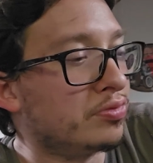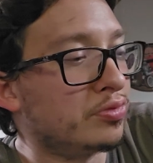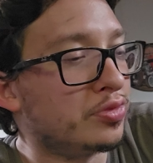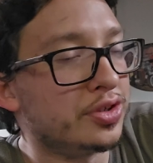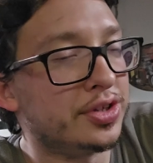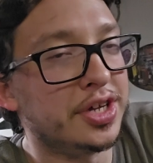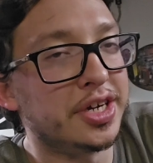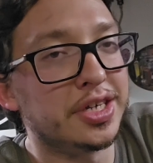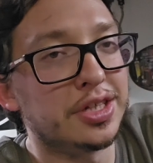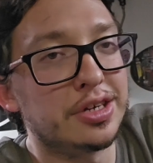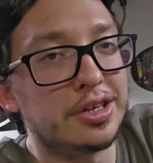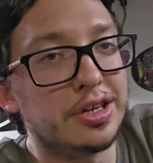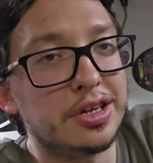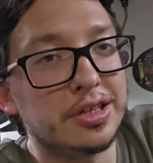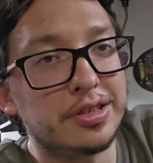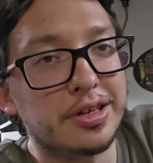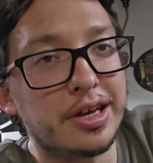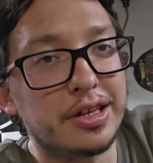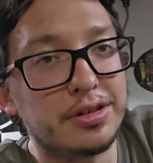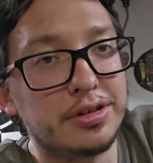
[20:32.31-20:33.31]
would like to
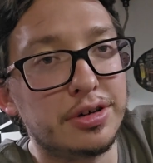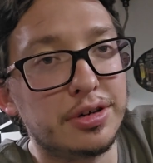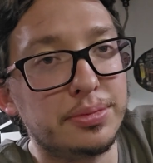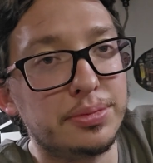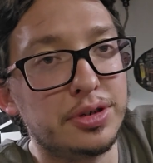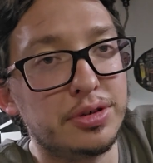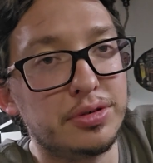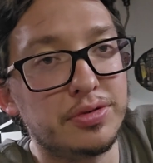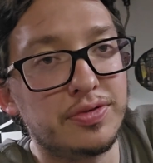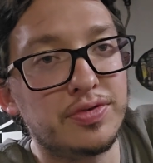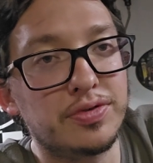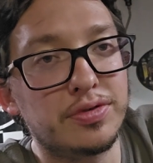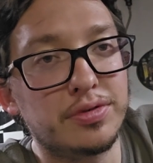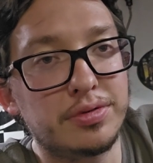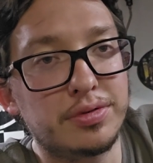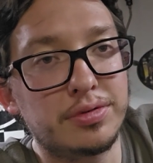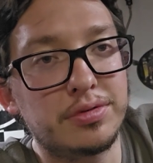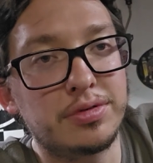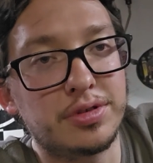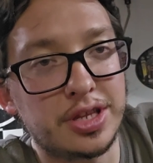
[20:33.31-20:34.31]
get that W if
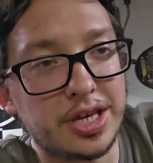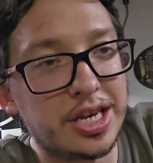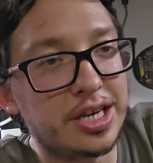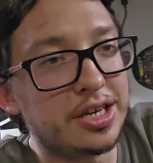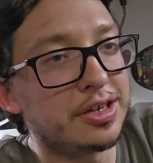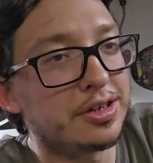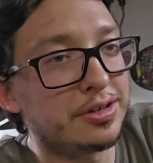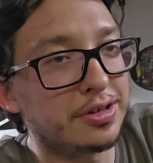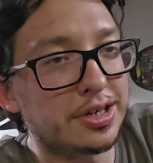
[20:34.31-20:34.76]
they